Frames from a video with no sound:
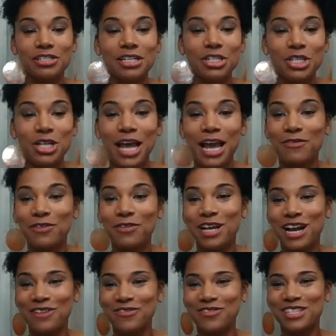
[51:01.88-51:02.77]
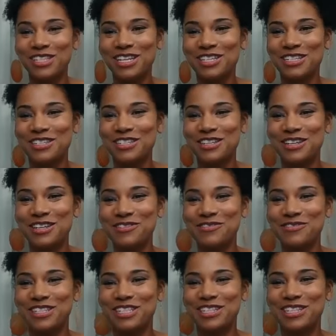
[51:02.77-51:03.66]
such lively conversation in here.
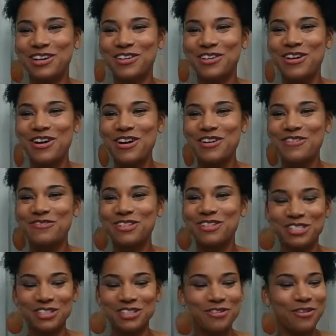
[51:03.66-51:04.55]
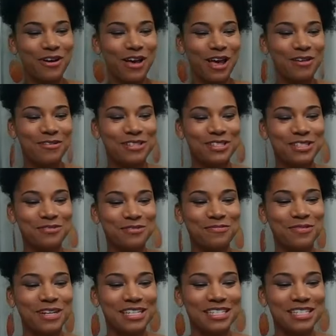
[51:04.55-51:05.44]
We're so
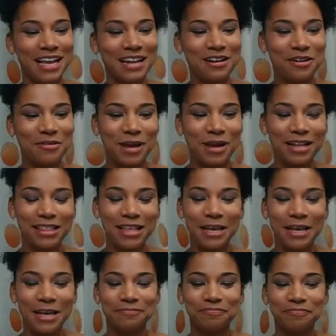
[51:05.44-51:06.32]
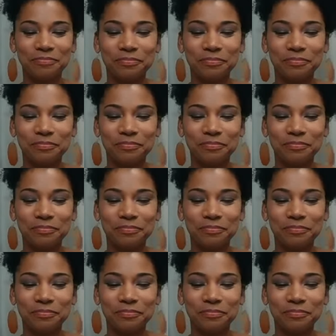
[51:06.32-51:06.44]
super excited about that.